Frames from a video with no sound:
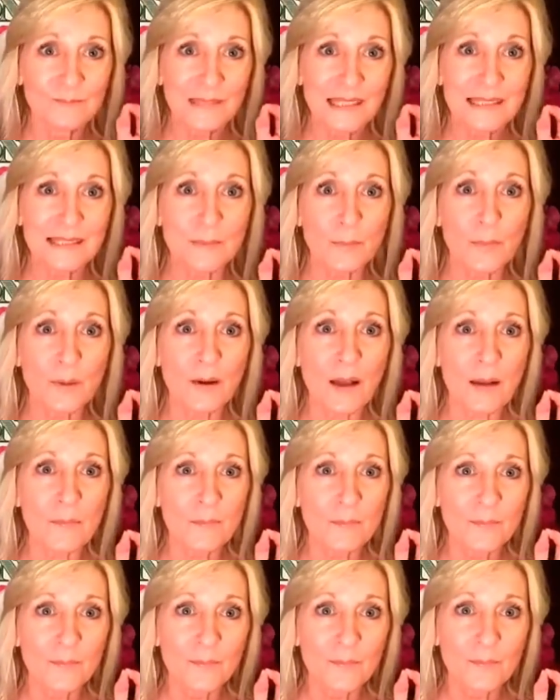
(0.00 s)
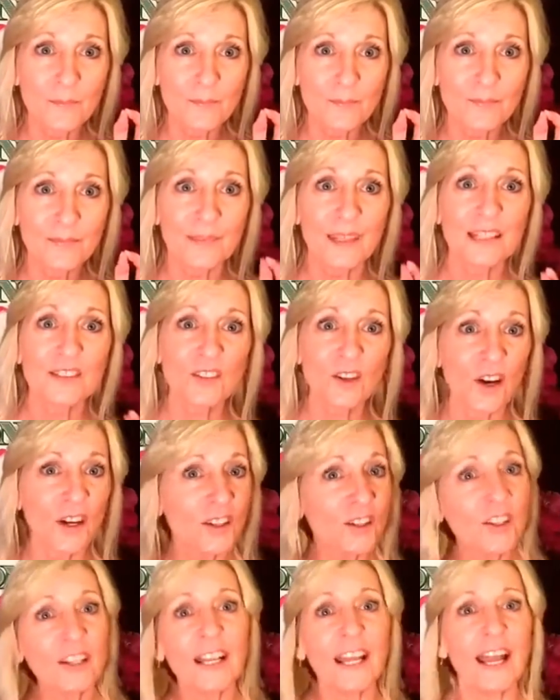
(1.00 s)
Zipper up. That's all
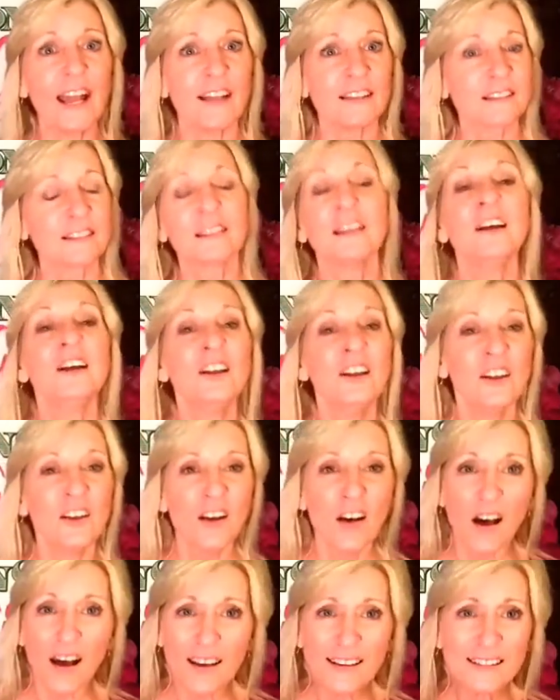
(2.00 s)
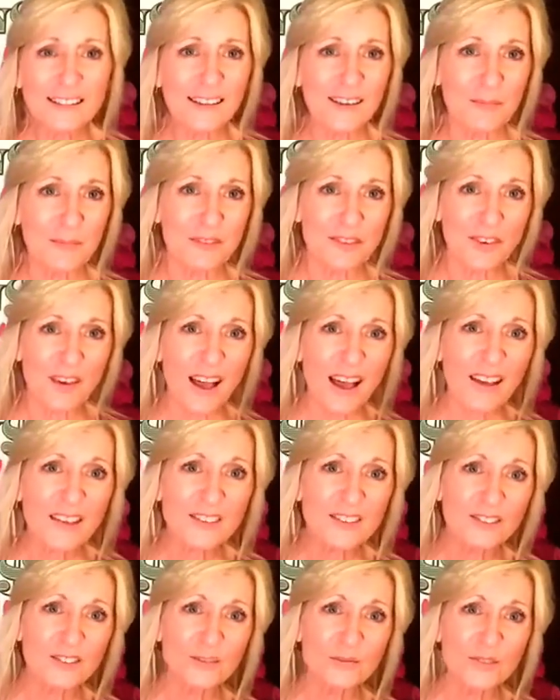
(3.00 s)
you're going to ask. Awesome. So how
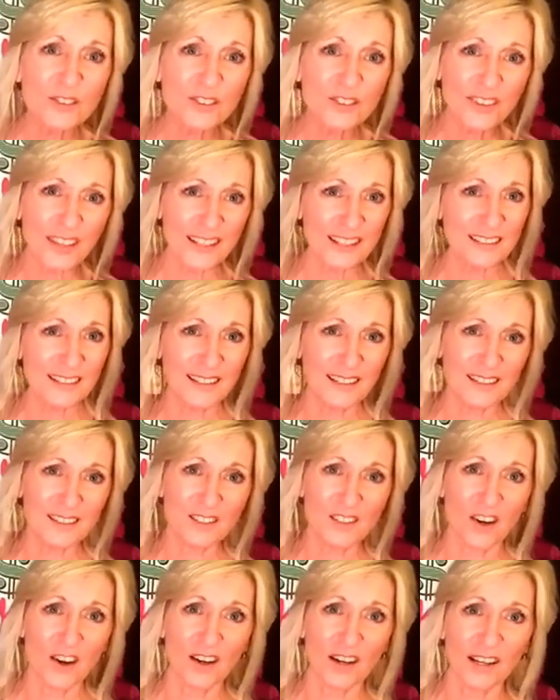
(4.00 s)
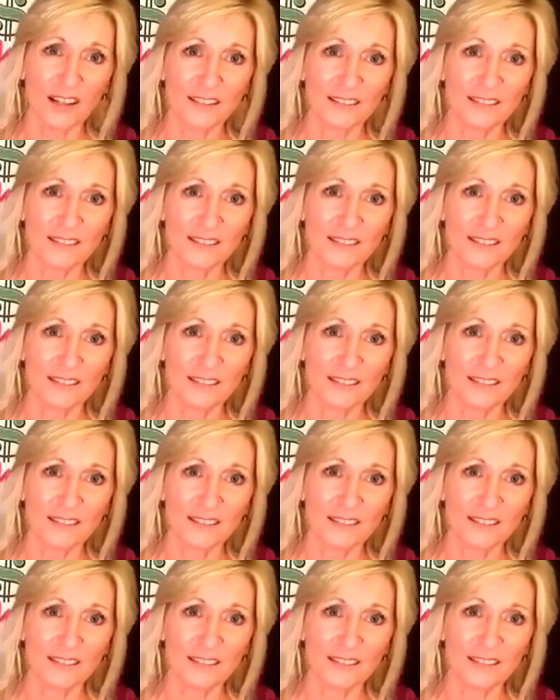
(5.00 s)
soon would you like to get started?